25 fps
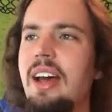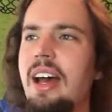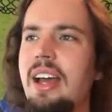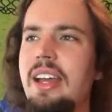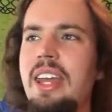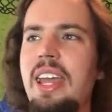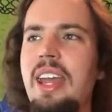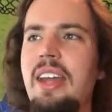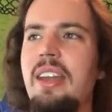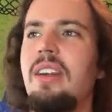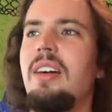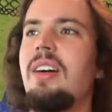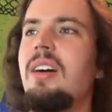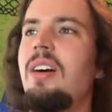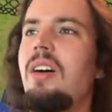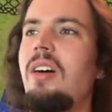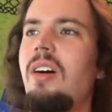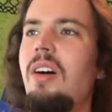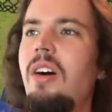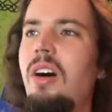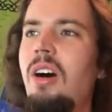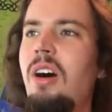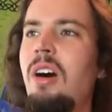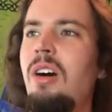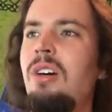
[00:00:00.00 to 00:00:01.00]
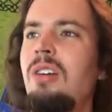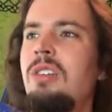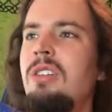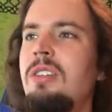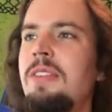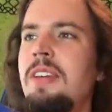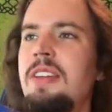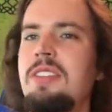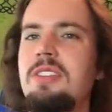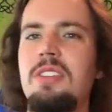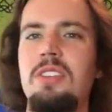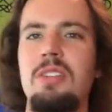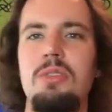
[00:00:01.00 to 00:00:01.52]
Again, all
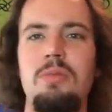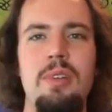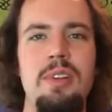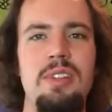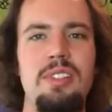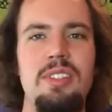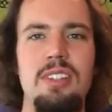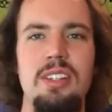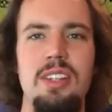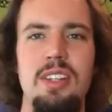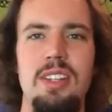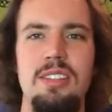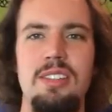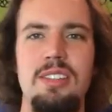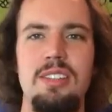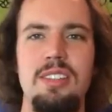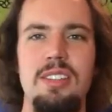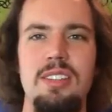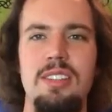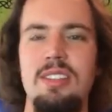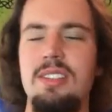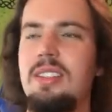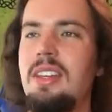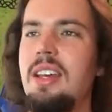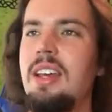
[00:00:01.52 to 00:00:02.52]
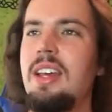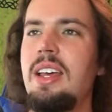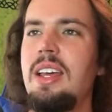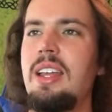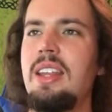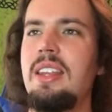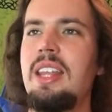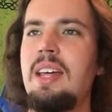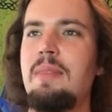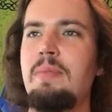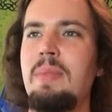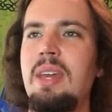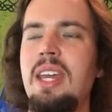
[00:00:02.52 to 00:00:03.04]
these coincidences
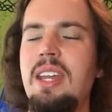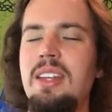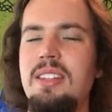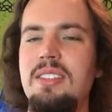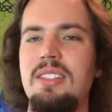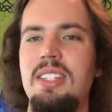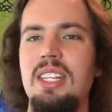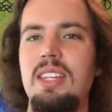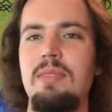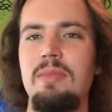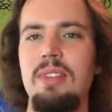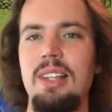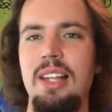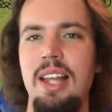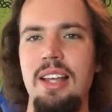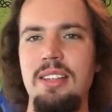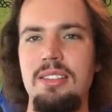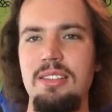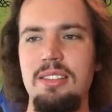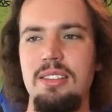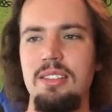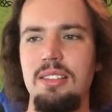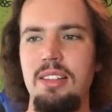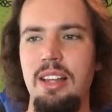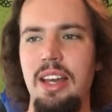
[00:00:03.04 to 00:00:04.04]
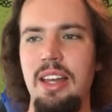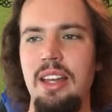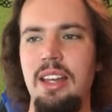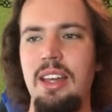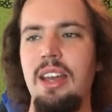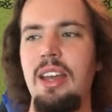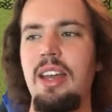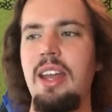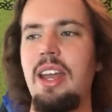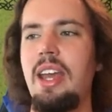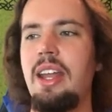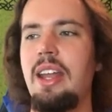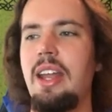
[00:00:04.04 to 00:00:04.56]
that make it seem less like
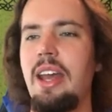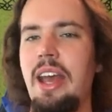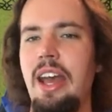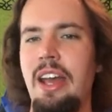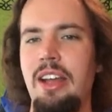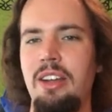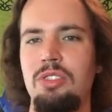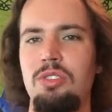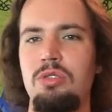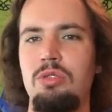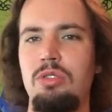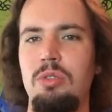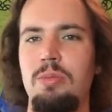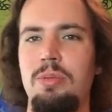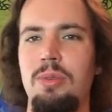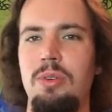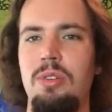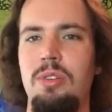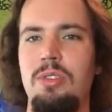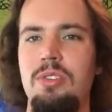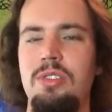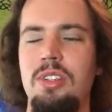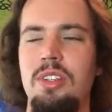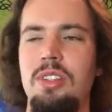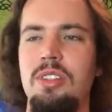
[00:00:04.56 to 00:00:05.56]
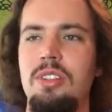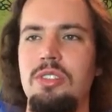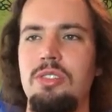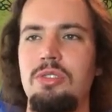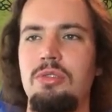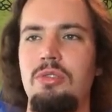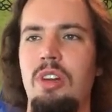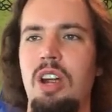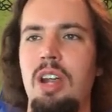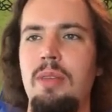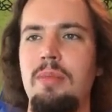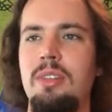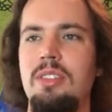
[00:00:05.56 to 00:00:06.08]
an actual person
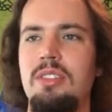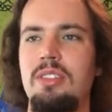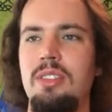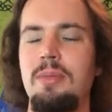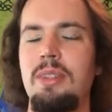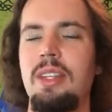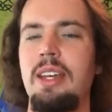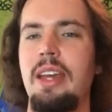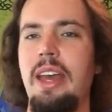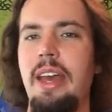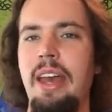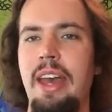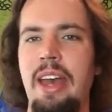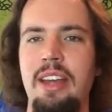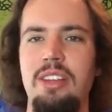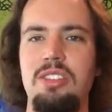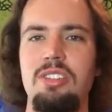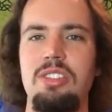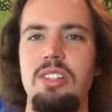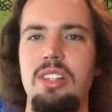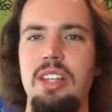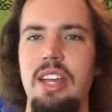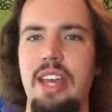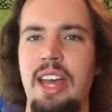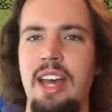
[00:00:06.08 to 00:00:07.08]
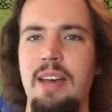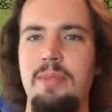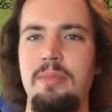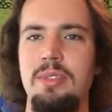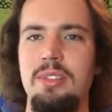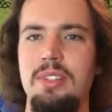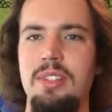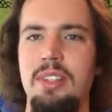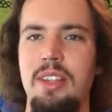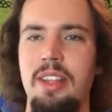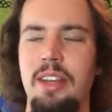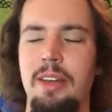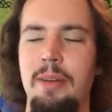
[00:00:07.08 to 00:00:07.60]
describing something that actually
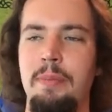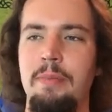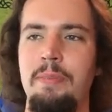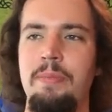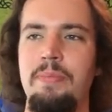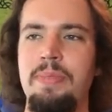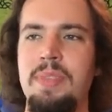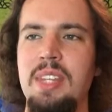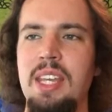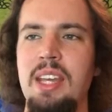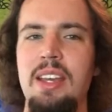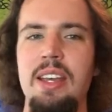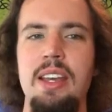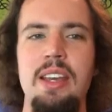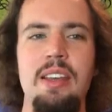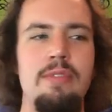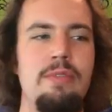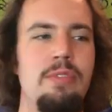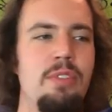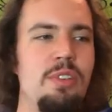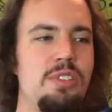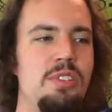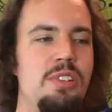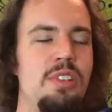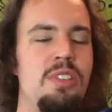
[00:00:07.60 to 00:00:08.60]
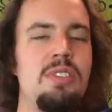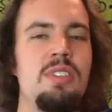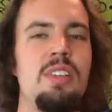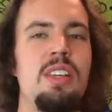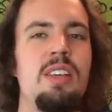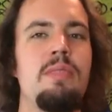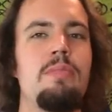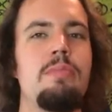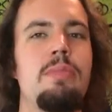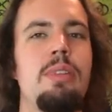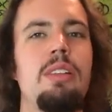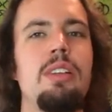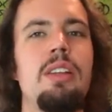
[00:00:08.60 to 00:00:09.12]
happened to them versus
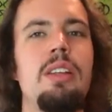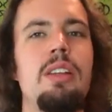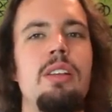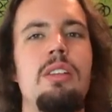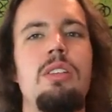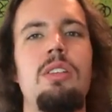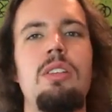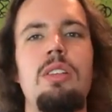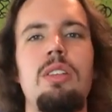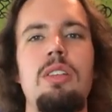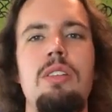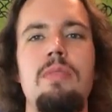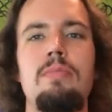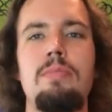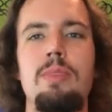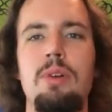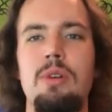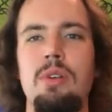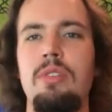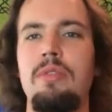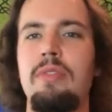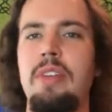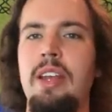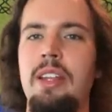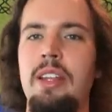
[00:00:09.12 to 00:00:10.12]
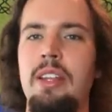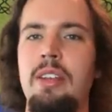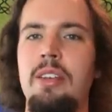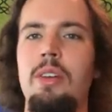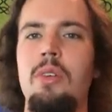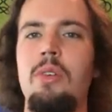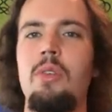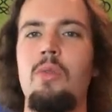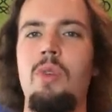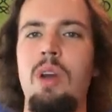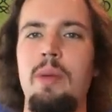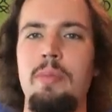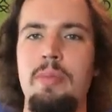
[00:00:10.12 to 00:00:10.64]
political motivated
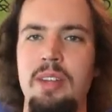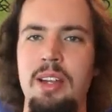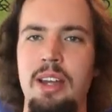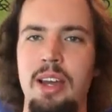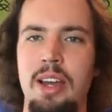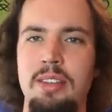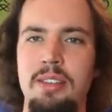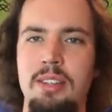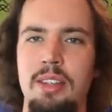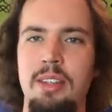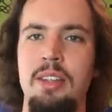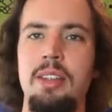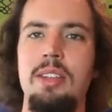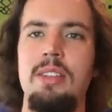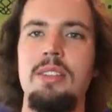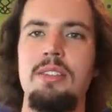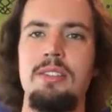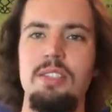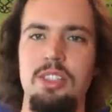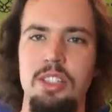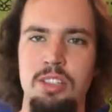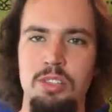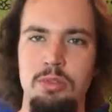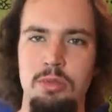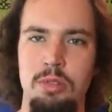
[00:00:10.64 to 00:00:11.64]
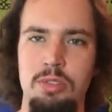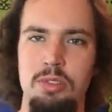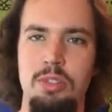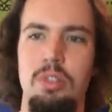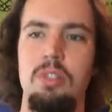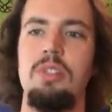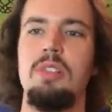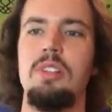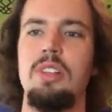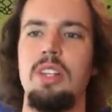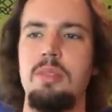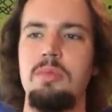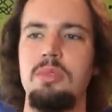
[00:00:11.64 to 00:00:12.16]
weaponizing sexual
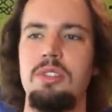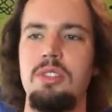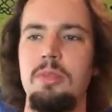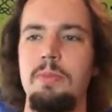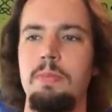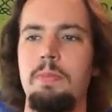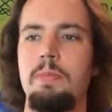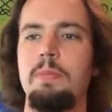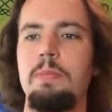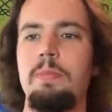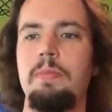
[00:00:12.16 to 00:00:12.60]
assault claims.